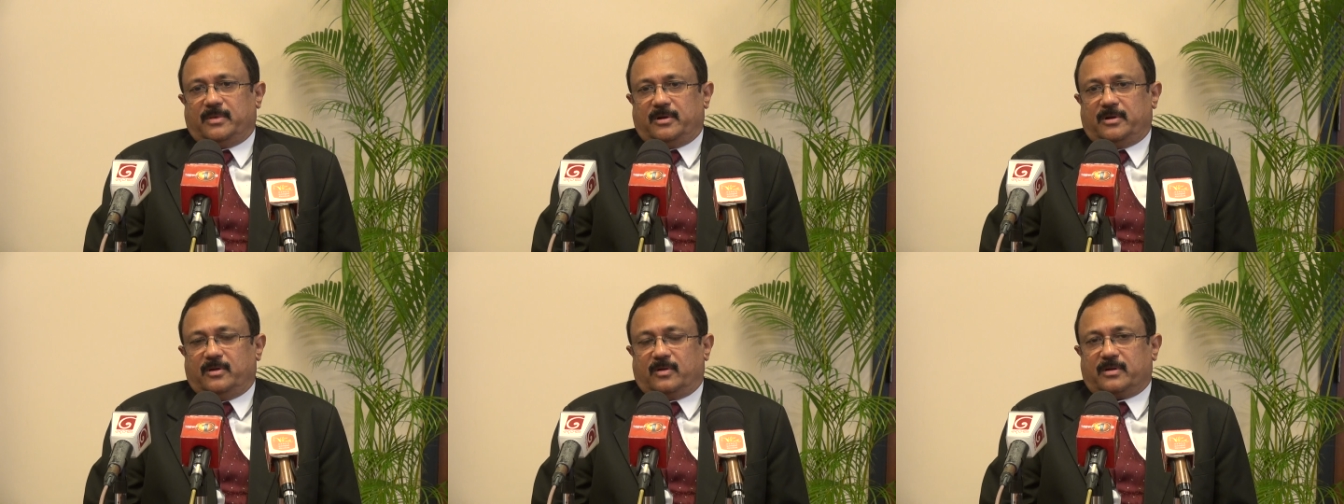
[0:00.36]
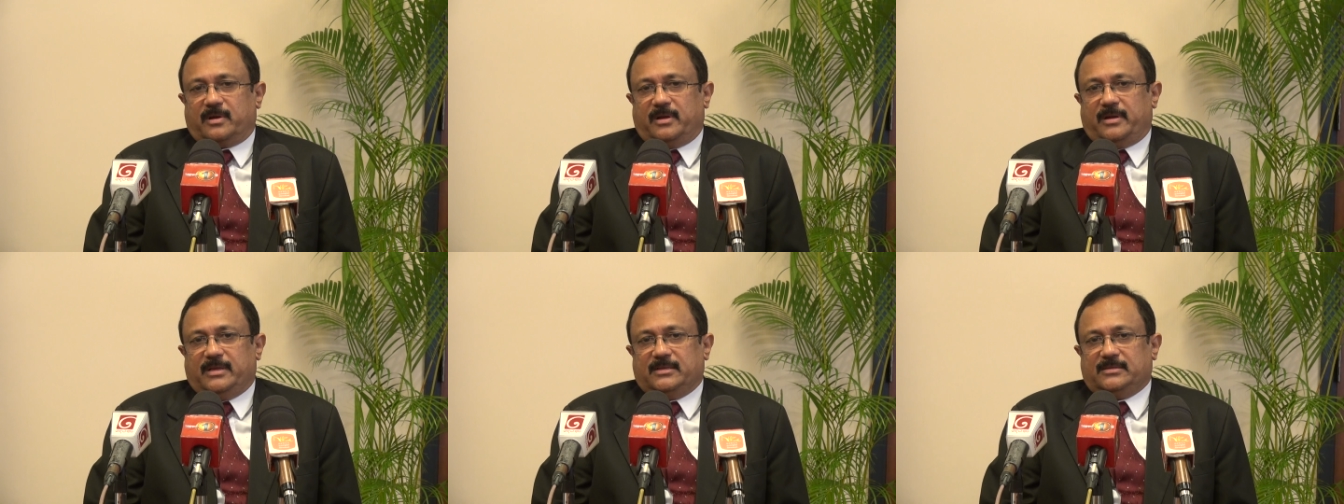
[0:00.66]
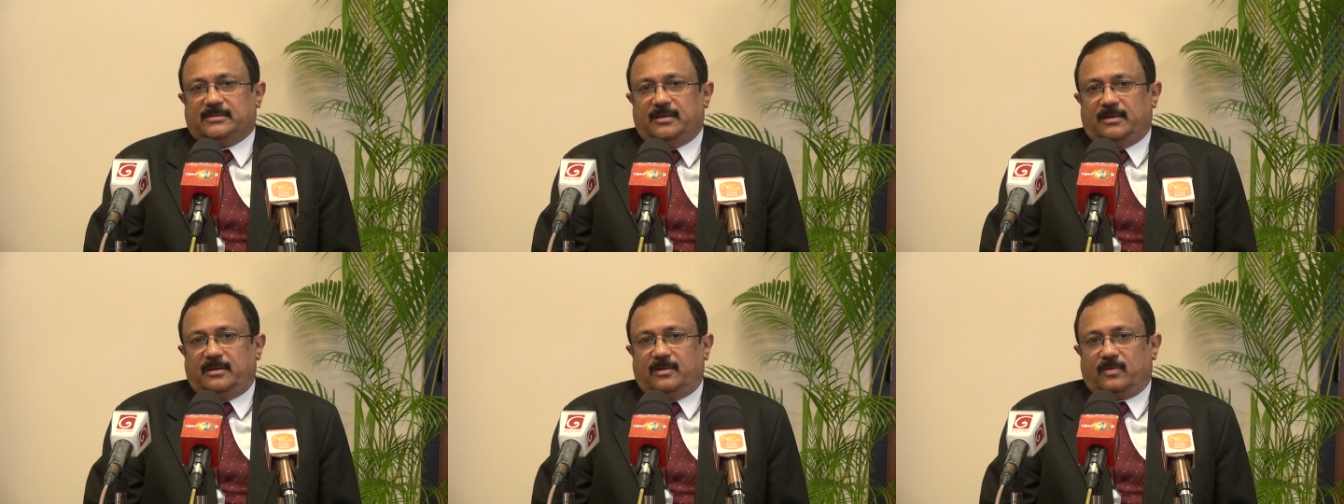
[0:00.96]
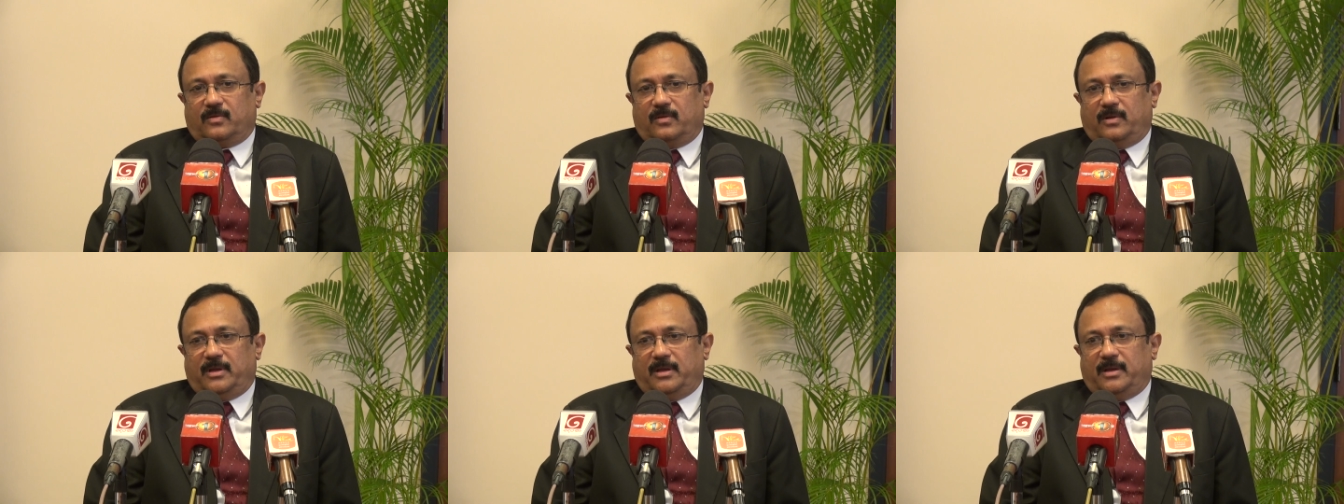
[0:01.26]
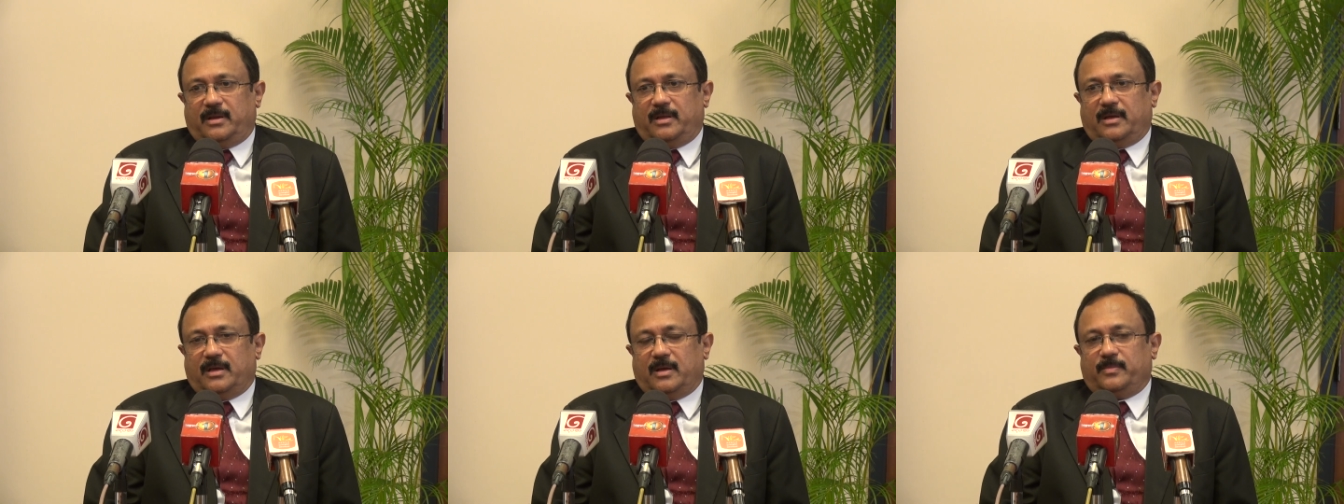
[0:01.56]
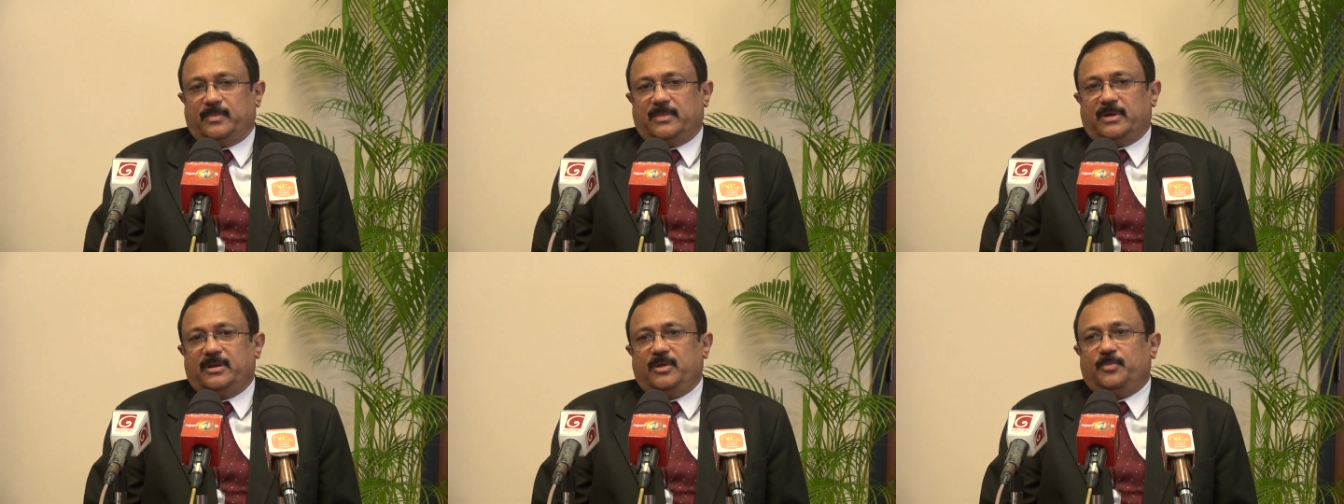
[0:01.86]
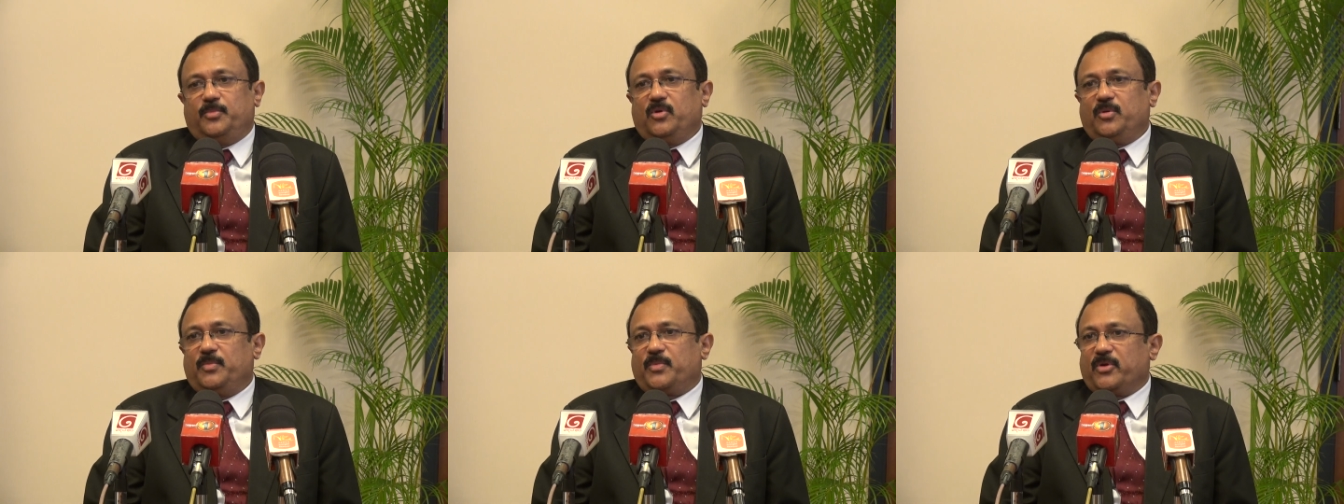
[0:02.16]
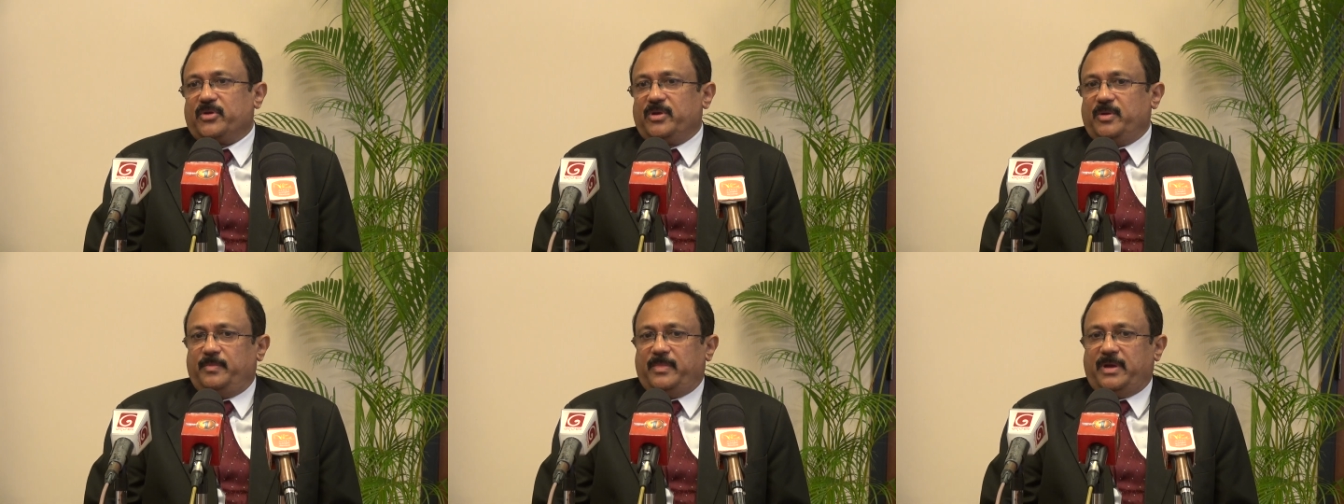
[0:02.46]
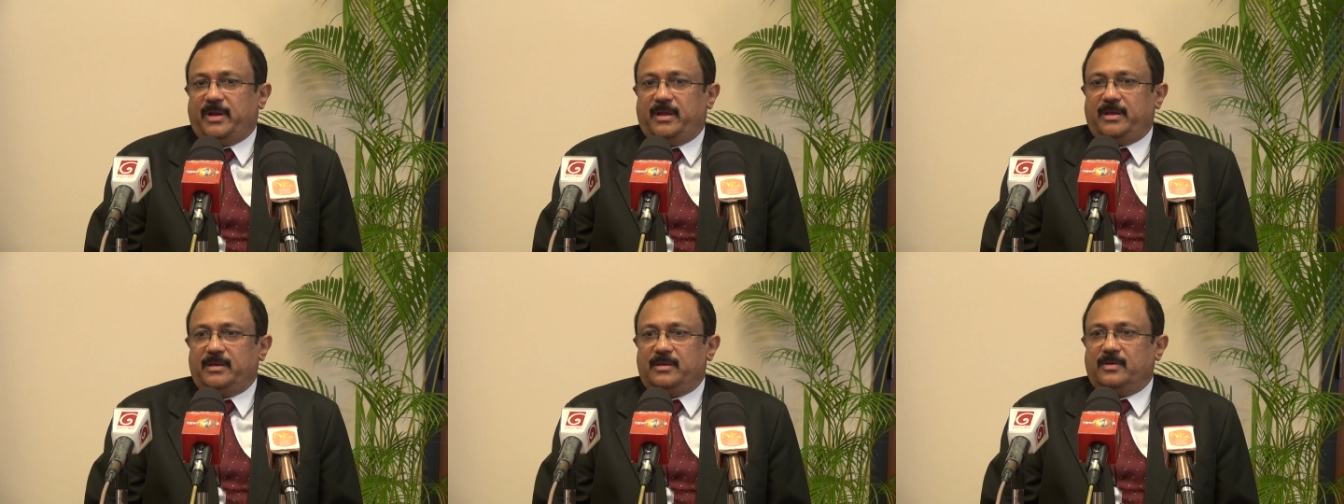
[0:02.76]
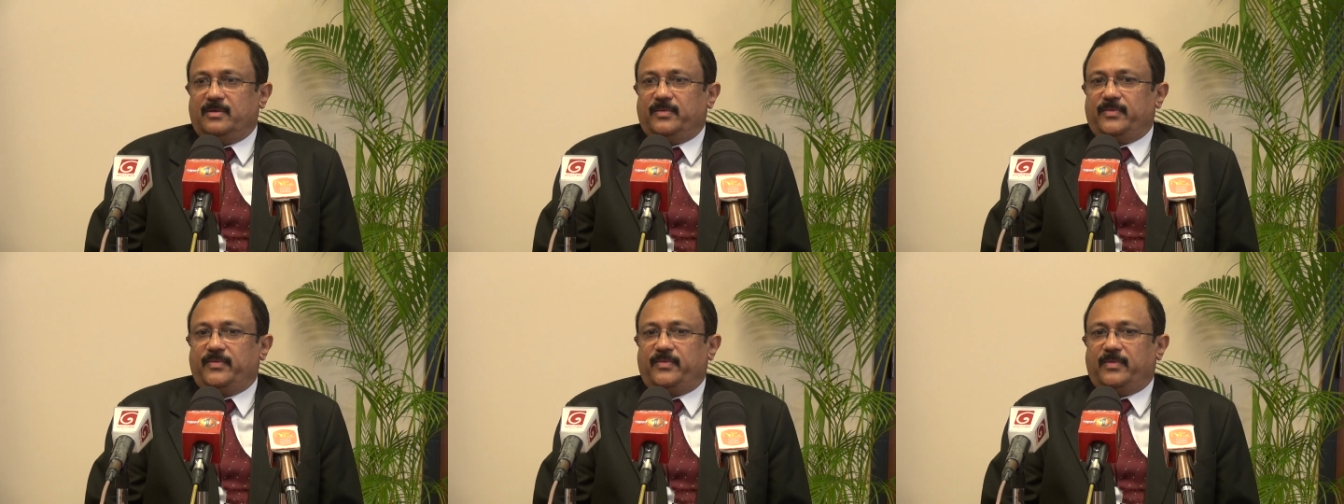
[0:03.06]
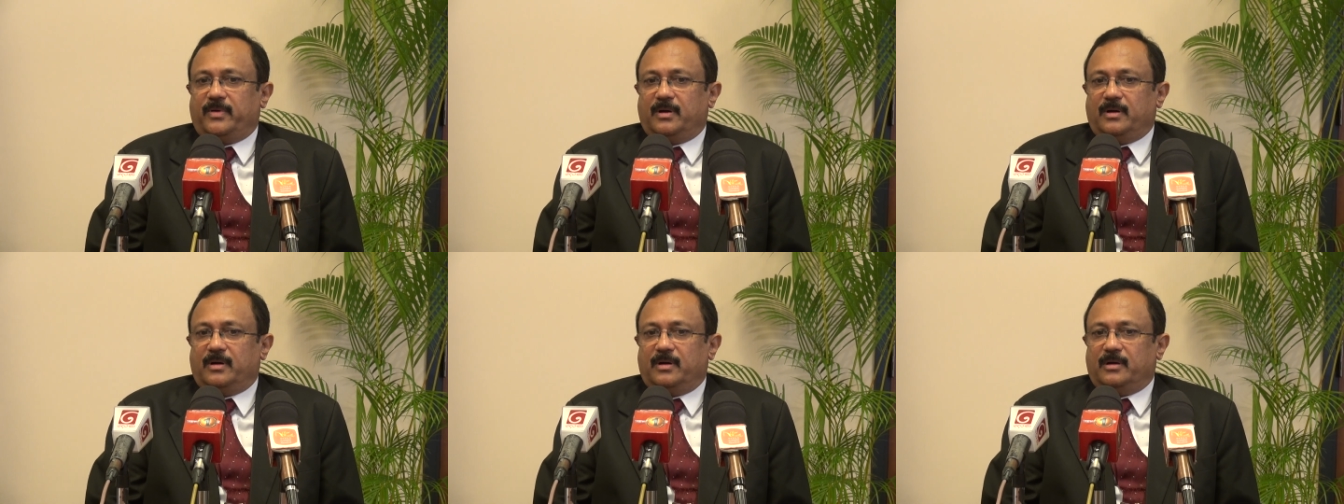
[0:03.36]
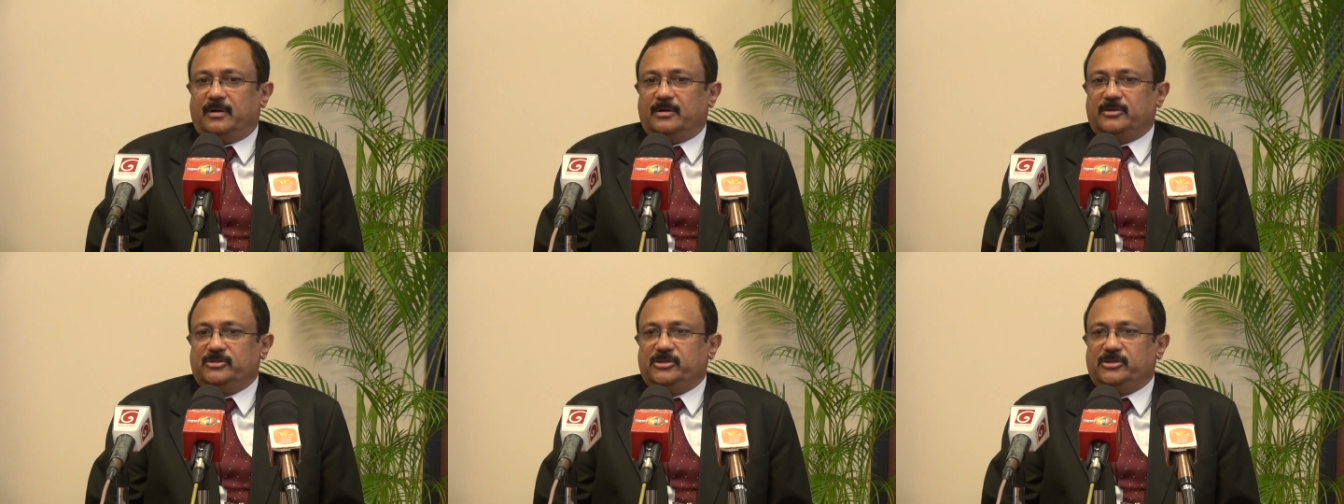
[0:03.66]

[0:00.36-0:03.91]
uh, Dr. Densil Lokolina. I'm the Deputy Project Manager of uh,